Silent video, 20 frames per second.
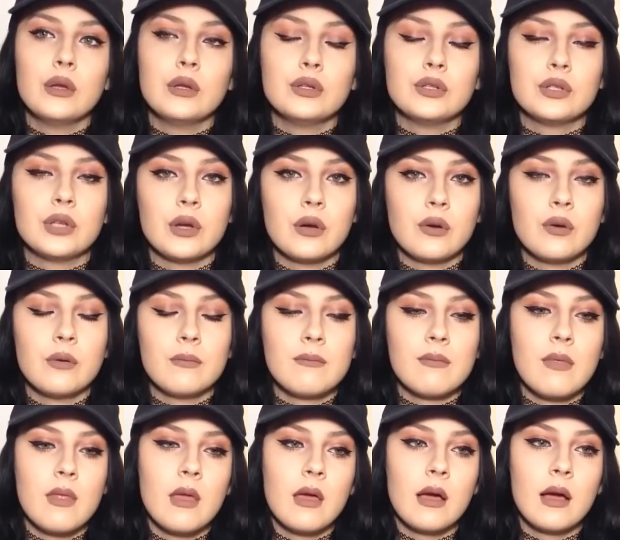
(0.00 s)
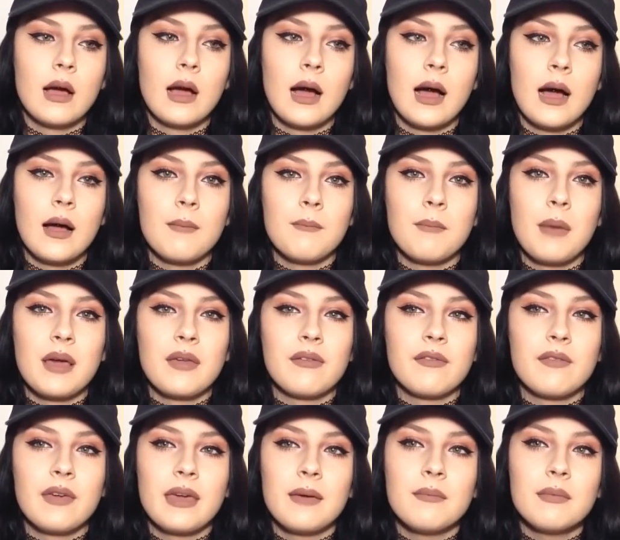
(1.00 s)
so my
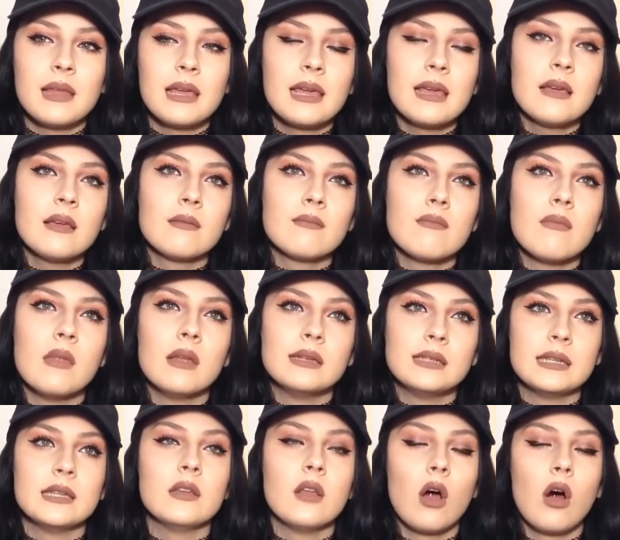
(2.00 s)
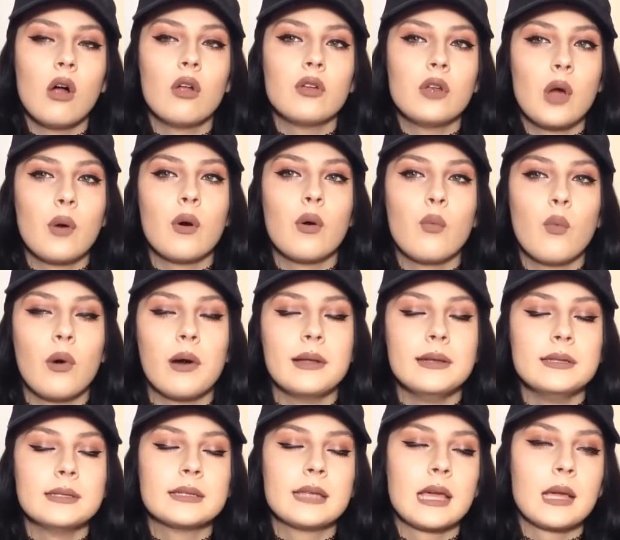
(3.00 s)
family didn't all know at
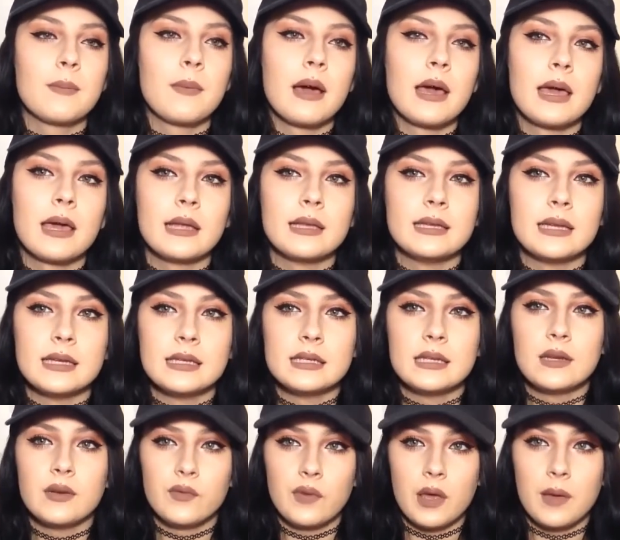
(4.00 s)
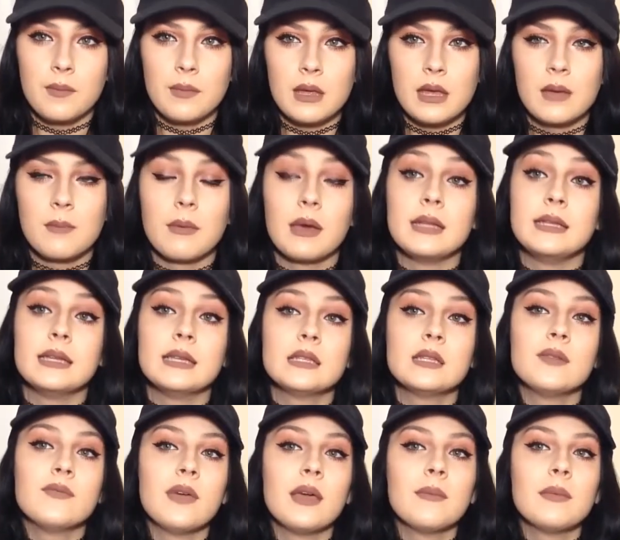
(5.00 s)
once. Like my distant family, my
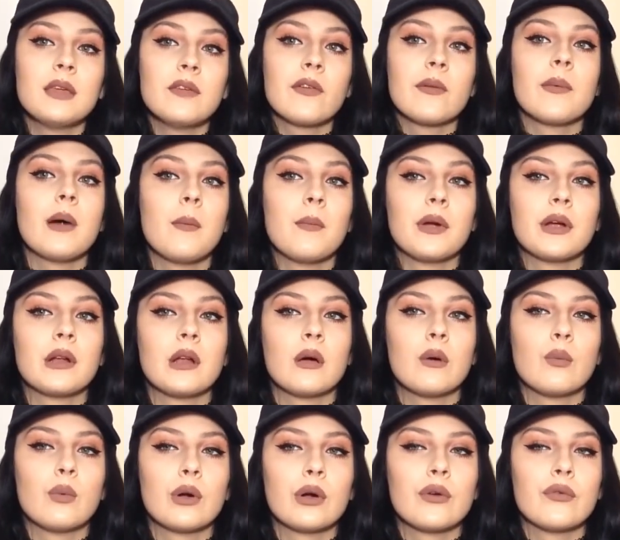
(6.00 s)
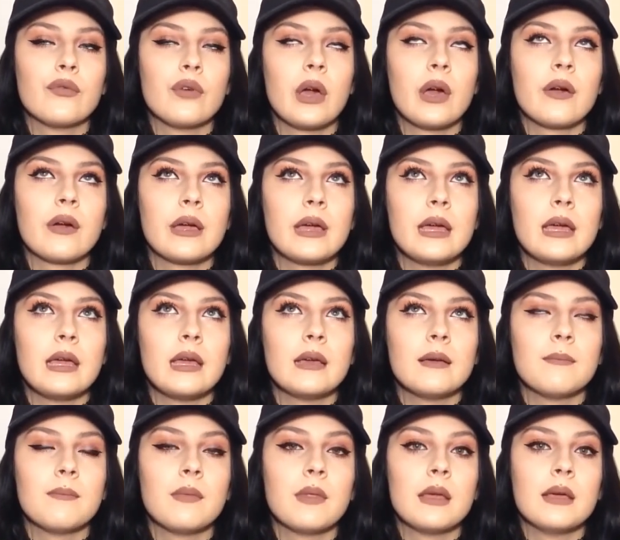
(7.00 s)
distant family from Alberta were
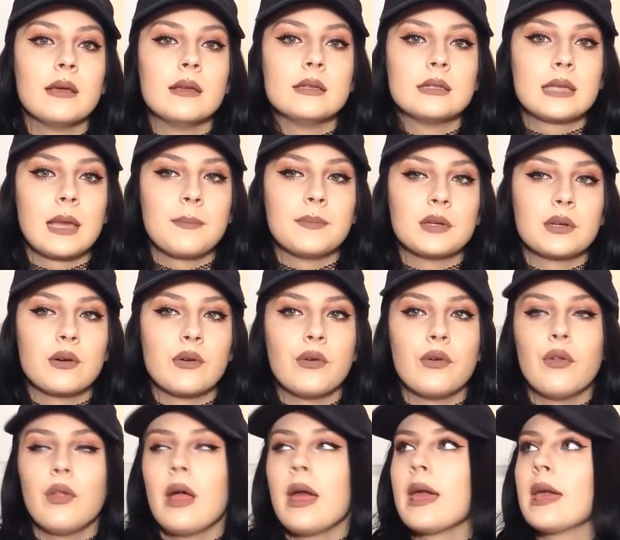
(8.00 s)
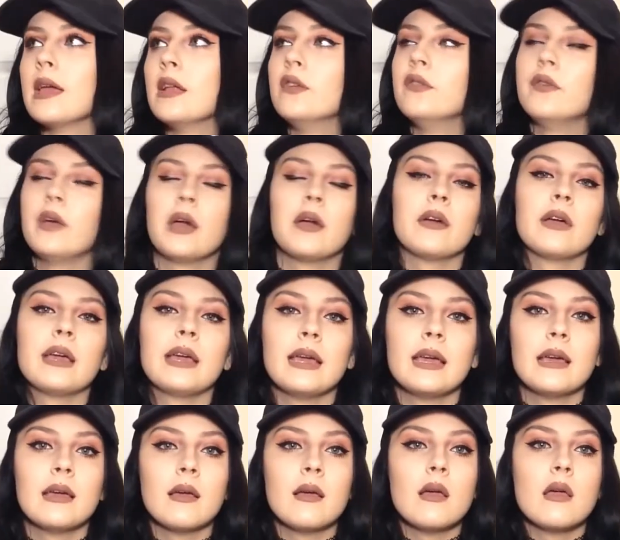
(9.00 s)
very skeptical and
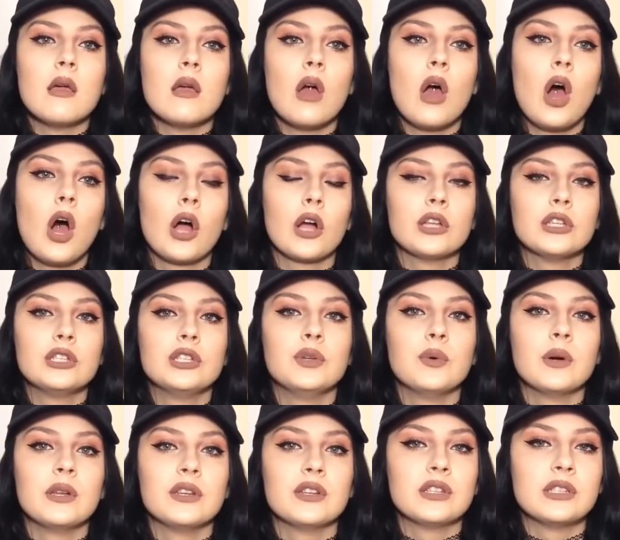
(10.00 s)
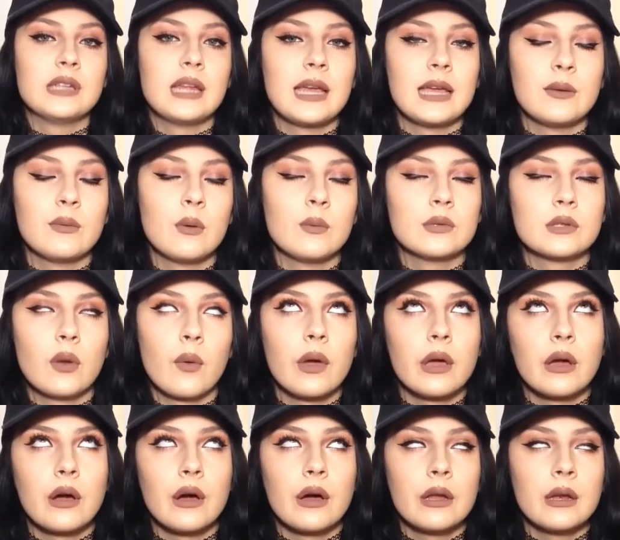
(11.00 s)
very hard to understand what was
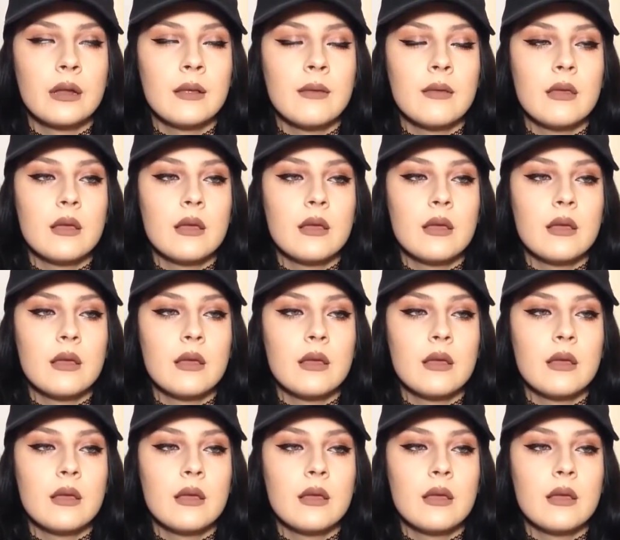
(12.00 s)
going on.